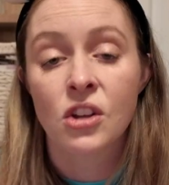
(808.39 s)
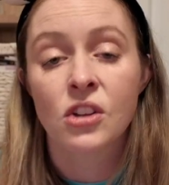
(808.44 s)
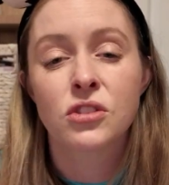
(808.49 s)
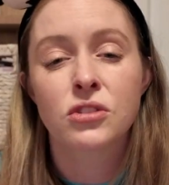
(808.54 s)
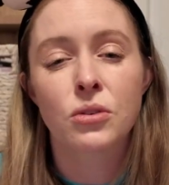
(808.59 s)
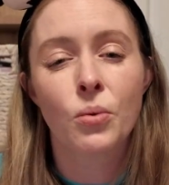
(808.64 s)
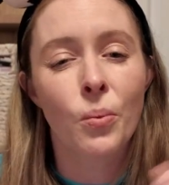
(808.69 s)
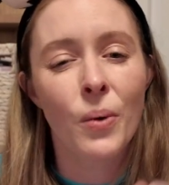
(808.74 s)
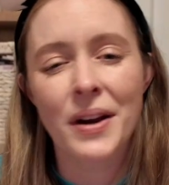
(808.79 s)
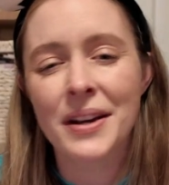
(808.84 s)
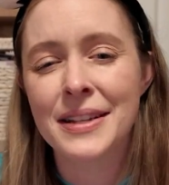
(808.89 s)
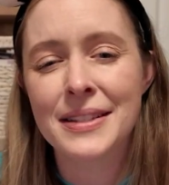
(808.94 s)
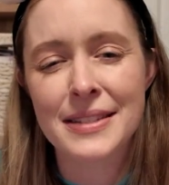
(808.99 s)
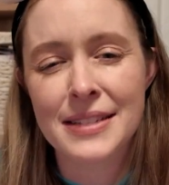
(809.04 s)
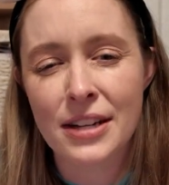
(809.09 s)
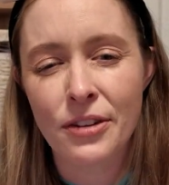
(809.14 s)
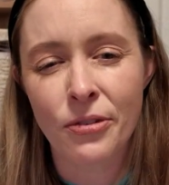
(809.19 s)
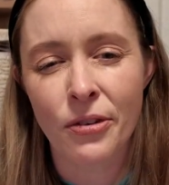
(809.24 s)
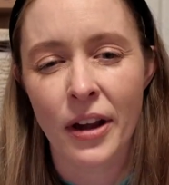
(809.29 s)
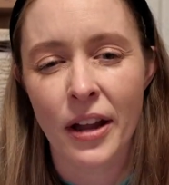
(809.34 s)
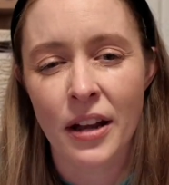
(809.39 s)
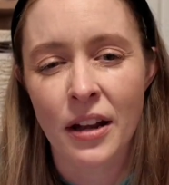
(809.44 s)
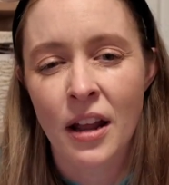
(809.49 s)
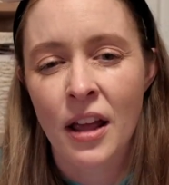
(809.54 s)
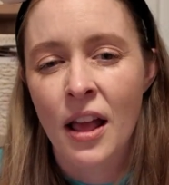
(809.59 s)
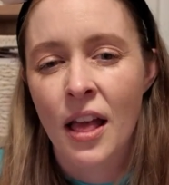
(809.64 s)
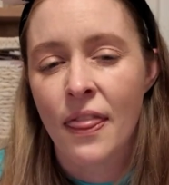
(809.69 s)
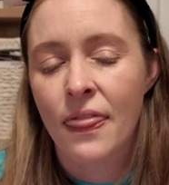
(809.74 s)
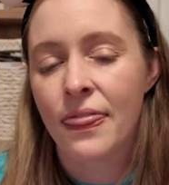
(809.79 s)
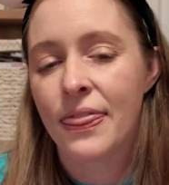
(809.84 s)
So what is different?
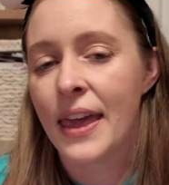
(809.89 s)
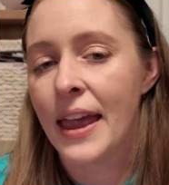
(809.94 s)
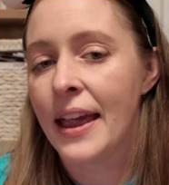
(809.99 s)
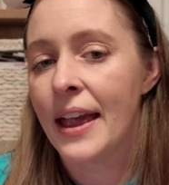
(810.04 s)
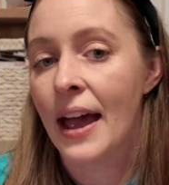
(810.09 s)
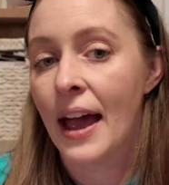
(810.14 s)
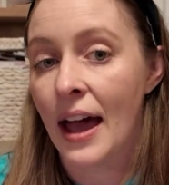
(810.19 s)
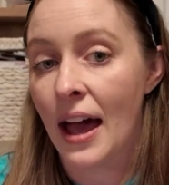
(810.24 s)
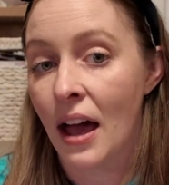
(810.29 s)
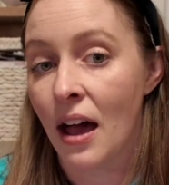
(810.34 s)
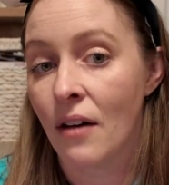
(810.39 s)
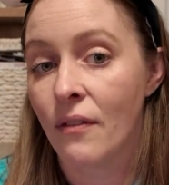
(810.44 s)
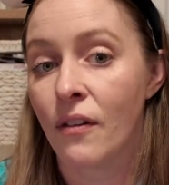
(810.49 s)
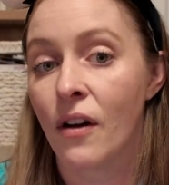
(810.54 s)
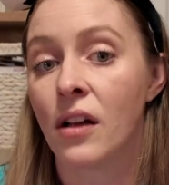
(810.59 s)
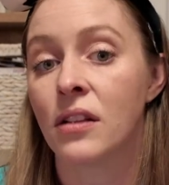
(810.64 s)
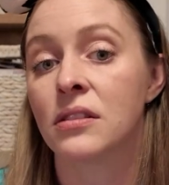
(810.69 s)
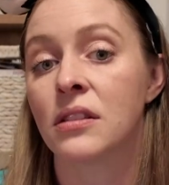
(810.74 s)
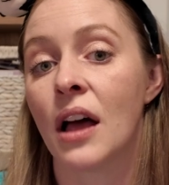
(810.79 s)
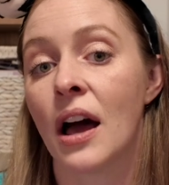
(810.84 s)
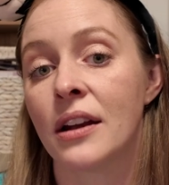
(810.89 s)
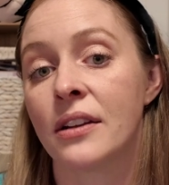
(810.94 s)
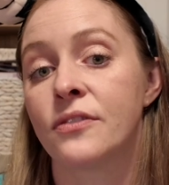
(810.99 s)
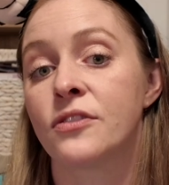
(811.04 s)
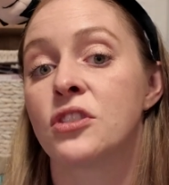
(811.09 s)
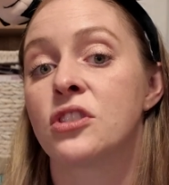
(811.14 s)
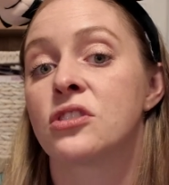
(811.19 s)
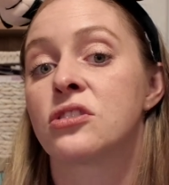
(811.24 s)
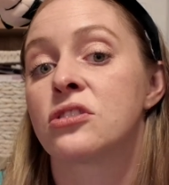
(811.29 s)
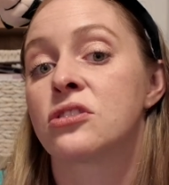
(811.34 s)
They have a lot of
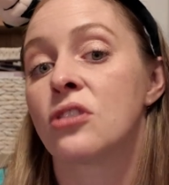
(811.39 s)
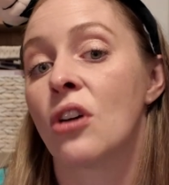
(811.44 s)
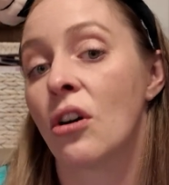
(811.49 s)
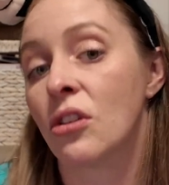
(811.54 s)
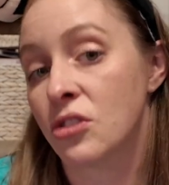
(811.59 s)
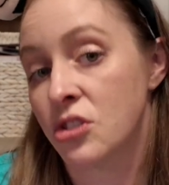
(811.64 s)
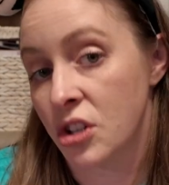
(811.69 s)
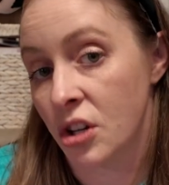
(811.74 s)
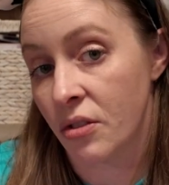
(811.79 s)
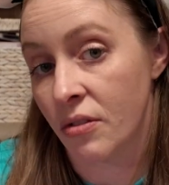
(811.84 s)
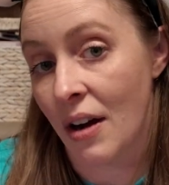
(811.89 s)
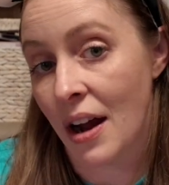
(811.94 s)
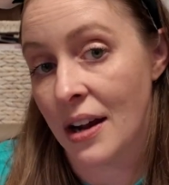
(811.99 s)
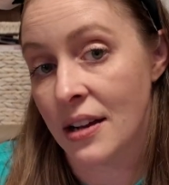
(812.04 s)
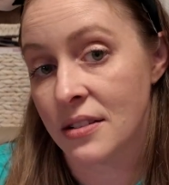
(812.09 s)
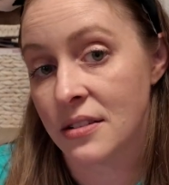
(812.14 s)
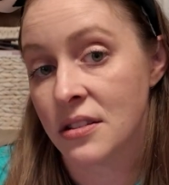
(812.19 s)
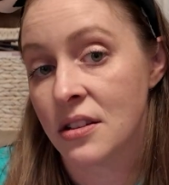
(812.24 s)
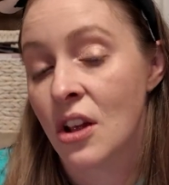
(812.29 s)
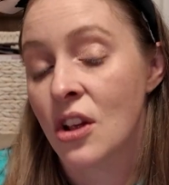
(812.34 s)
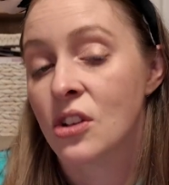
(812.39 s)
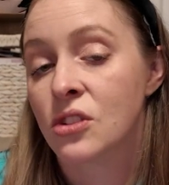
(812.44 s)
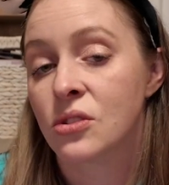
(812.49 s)
nostalgic rides.